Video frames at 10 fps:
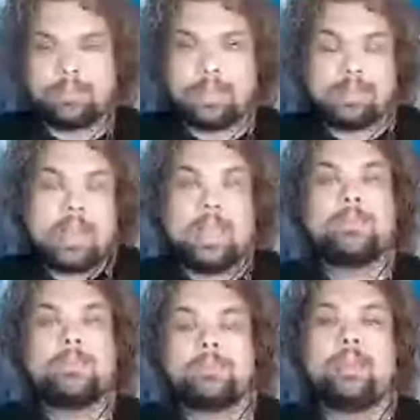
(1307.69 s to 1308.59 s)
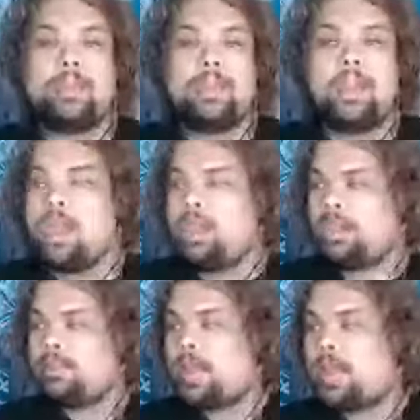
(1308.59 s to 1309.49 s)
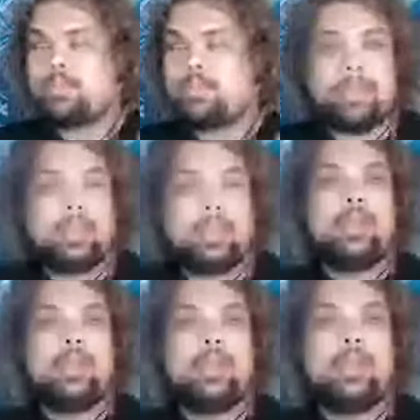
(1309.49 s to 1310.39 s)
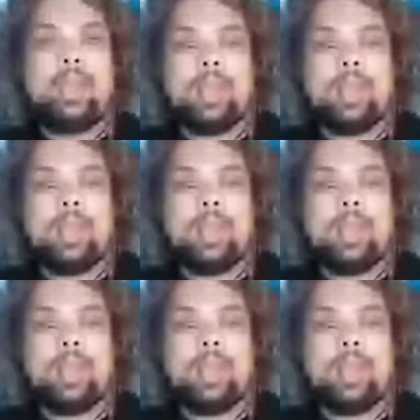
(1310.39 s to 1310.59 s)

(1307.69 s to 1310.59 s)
And that helps me, you know, that helps me to grow.